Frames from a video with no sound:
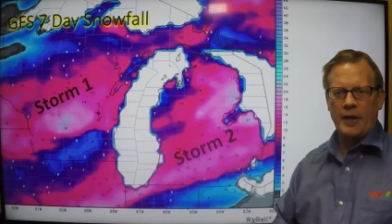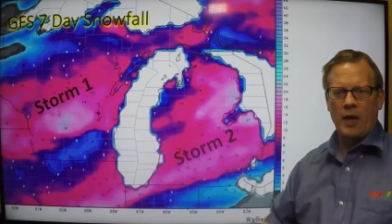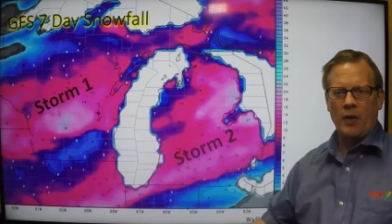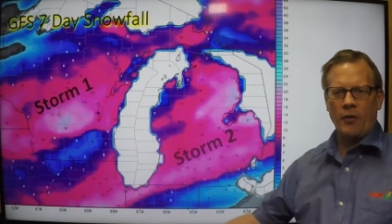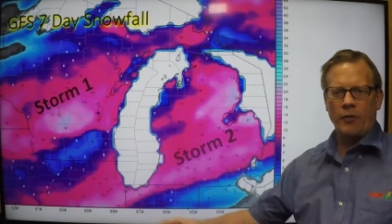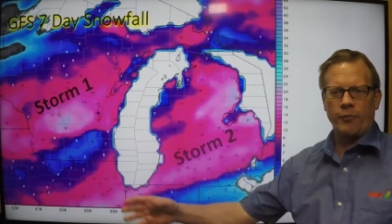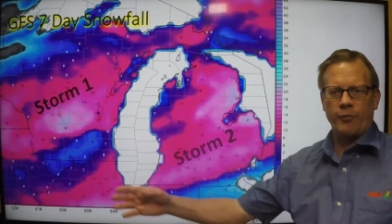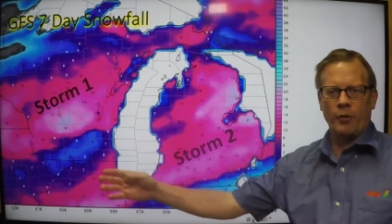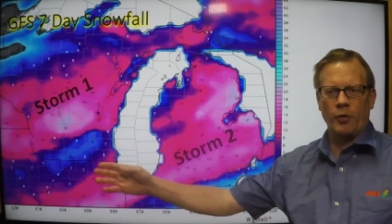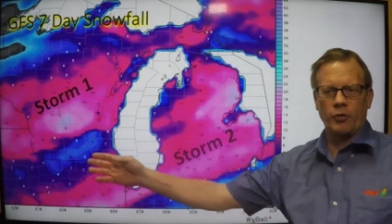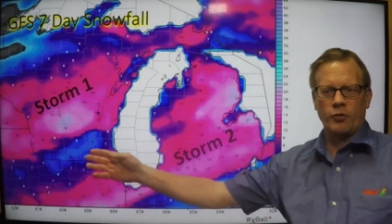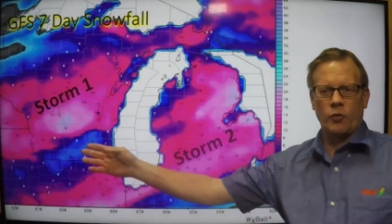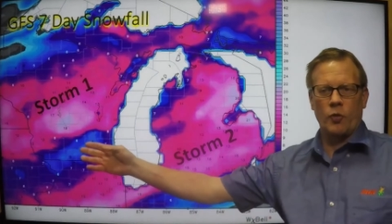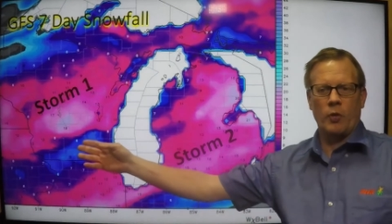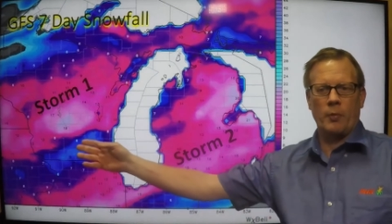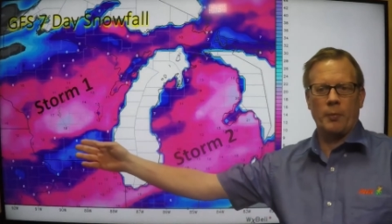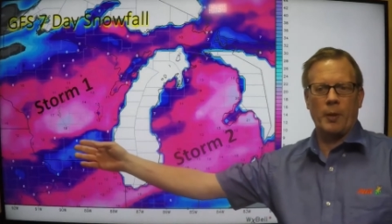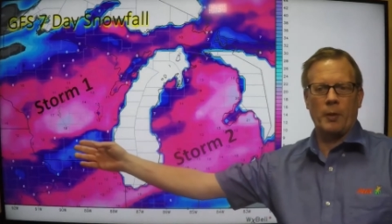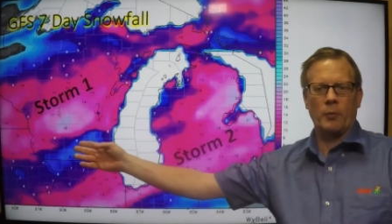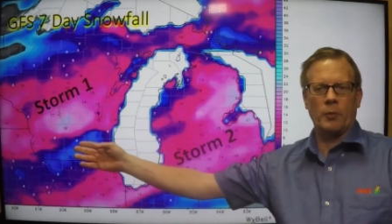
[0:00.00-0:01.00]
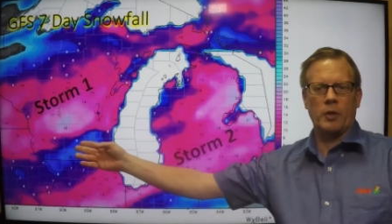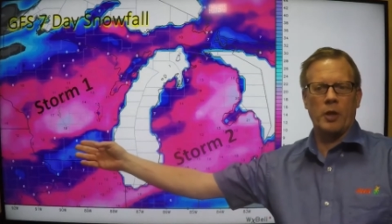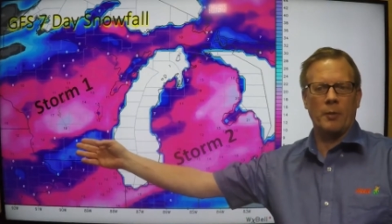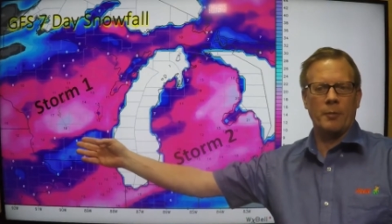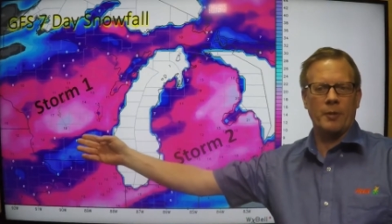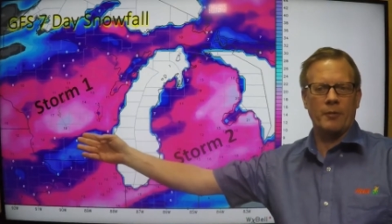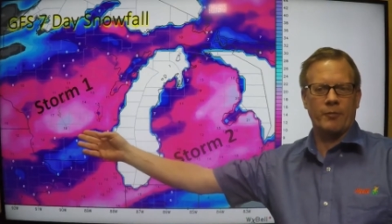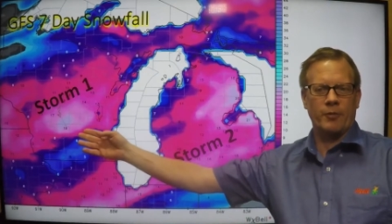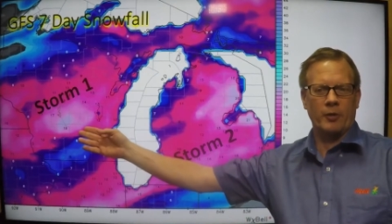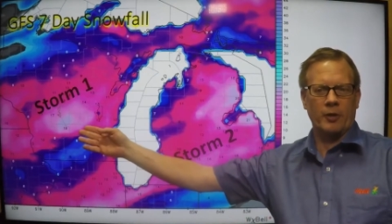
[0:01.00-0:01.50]
Now, the first storm that would
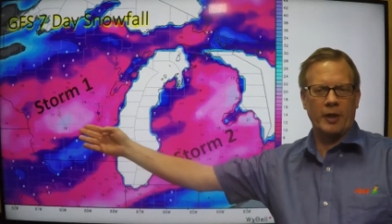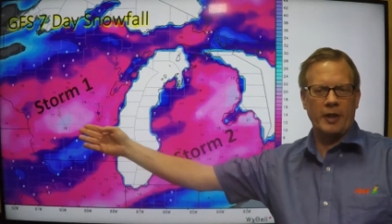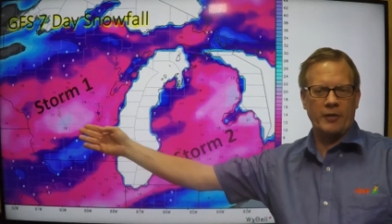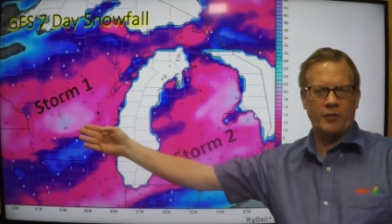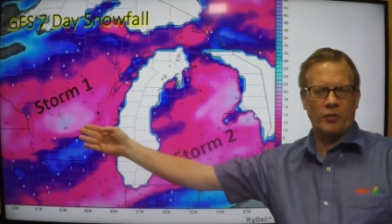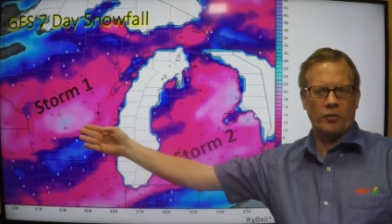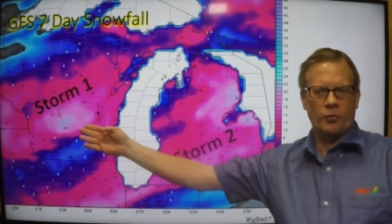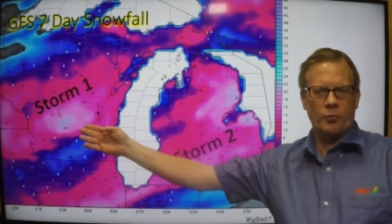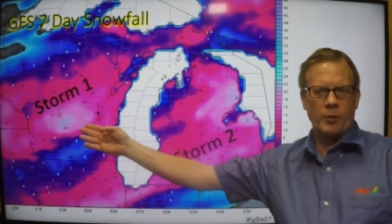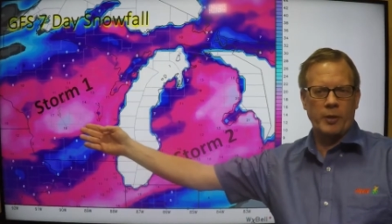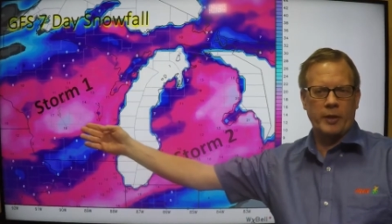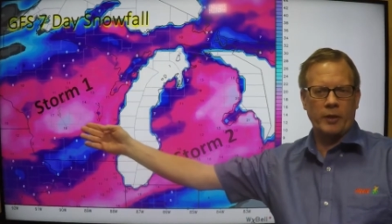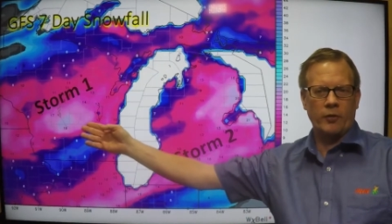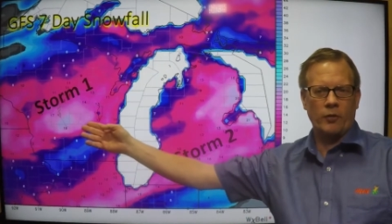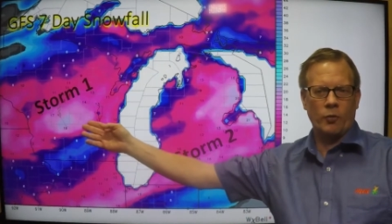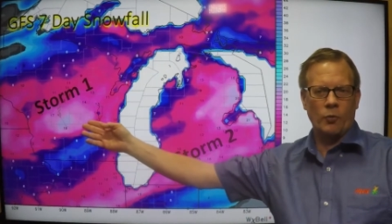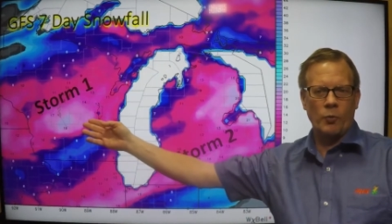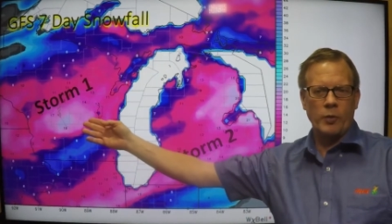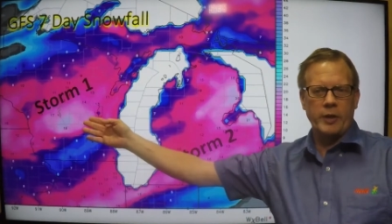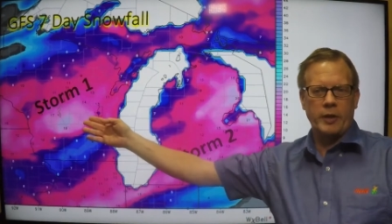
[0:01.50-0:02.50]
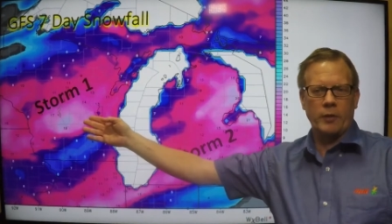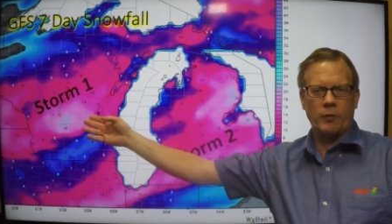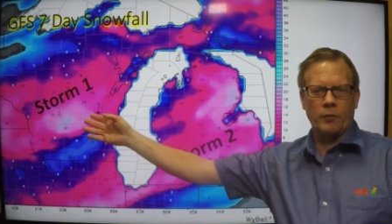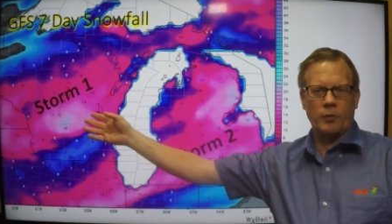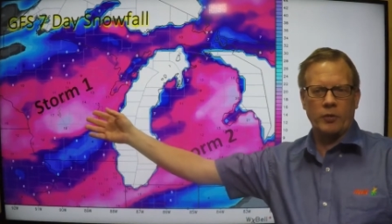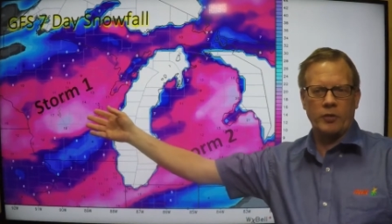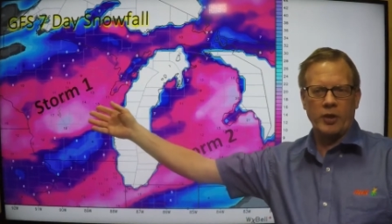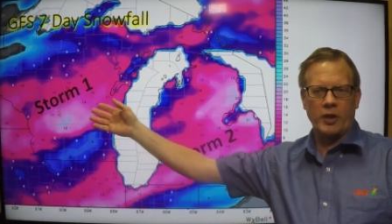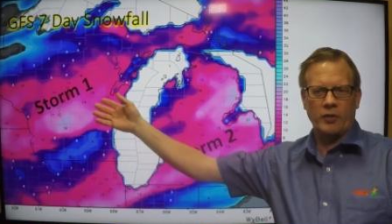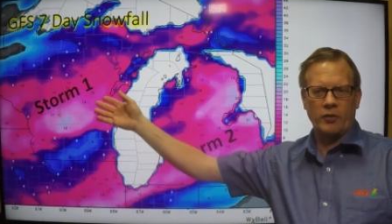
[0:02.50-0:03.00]
come in for late this weekend of the weekend
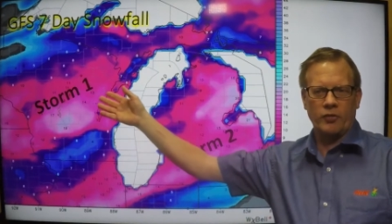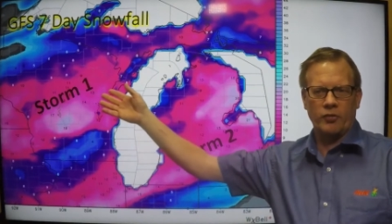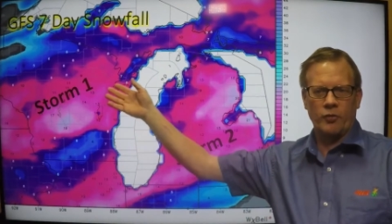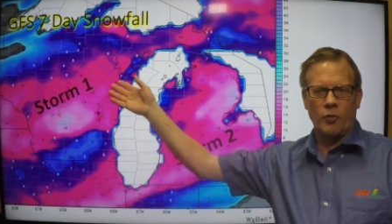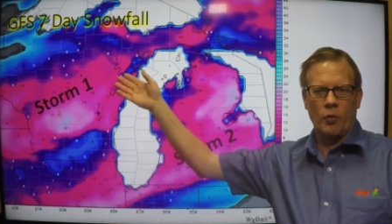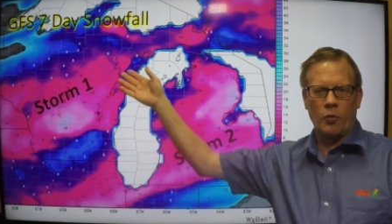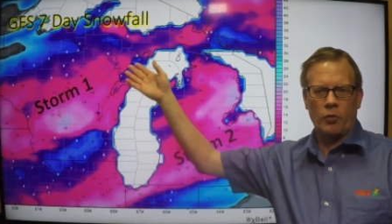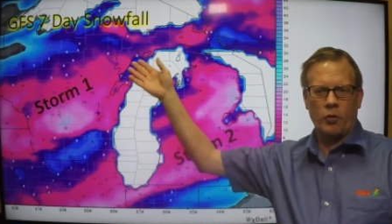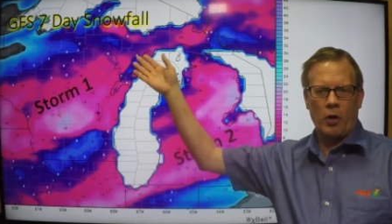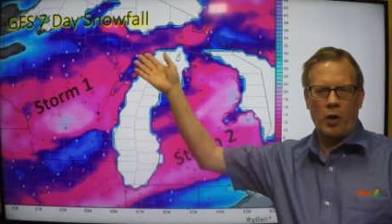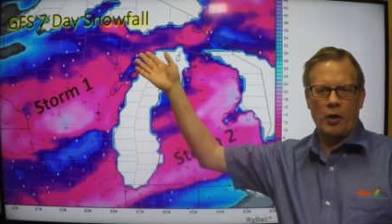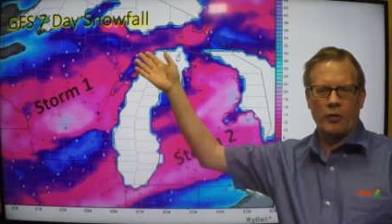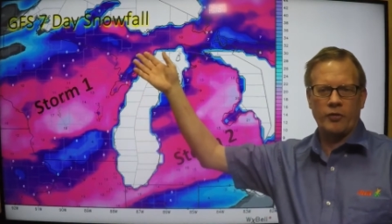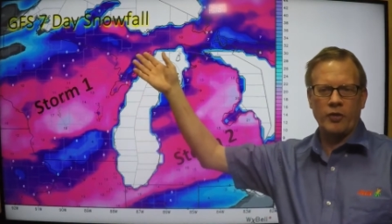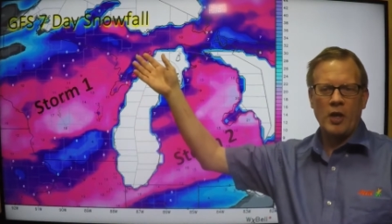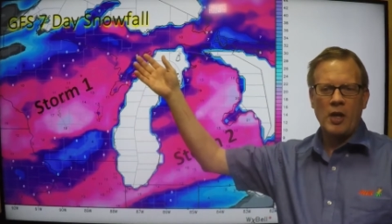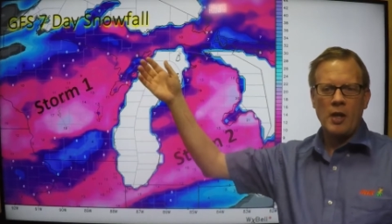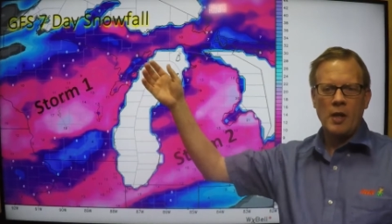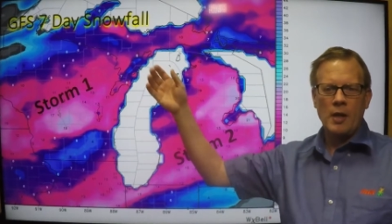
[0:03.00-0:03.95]
would take the snow across